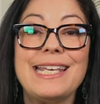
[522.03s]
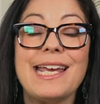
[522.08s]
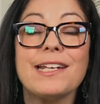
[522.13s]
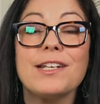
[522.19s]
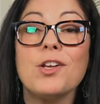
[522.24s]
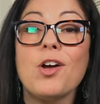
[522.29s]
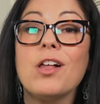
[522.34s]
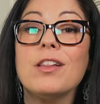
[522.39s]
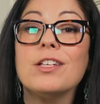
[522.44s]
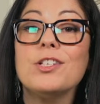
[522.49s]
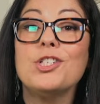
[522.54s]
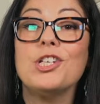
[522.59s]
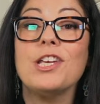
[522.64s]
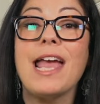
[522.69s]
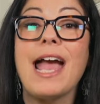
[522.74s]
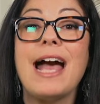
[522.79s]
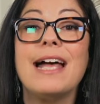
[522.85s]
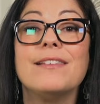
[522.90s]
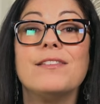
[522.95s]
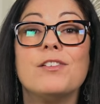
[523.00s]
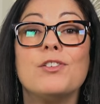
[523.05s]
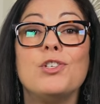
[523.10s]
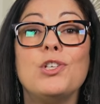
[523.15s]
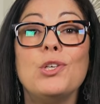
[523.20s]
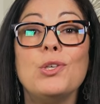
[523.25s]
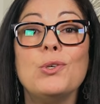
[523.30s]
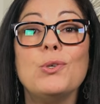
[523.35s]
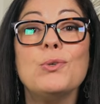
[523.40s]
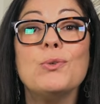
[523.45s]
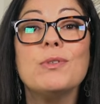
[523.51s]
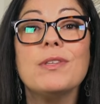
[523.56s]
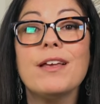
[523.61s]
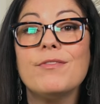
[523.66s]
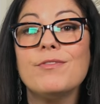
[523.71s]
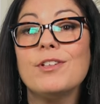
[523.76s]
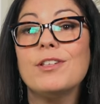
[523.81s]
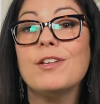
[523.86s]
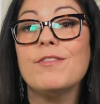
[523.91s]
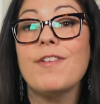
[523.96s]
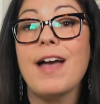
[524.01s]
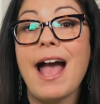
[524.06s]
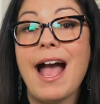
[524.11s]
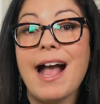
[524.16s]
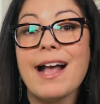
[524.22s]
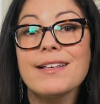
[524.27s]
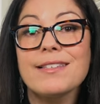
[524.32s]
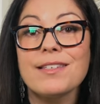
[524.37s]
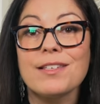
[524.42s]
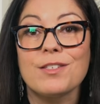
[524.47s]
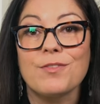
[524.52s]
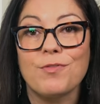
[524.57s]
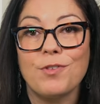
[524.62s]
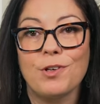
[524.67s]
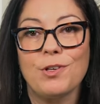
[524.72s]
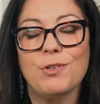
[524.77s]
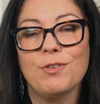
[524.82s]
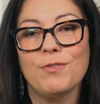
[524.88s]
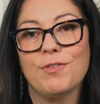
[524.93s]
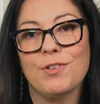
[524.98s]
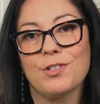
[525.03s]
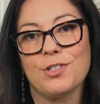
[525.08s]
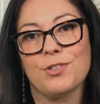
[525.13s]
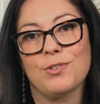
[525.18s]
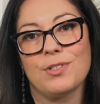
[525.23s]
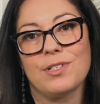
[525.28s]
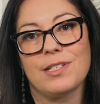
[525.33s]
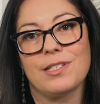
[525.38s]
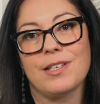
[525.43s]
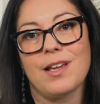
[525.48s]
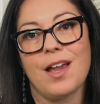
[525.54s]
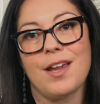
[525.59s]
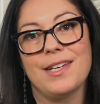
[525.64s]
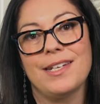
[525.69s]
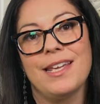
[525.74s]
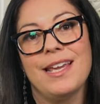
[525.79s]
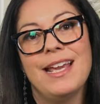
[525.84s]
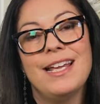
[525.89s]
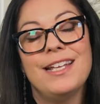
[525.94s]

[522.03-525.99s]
Technology adds a new level of access for universal design.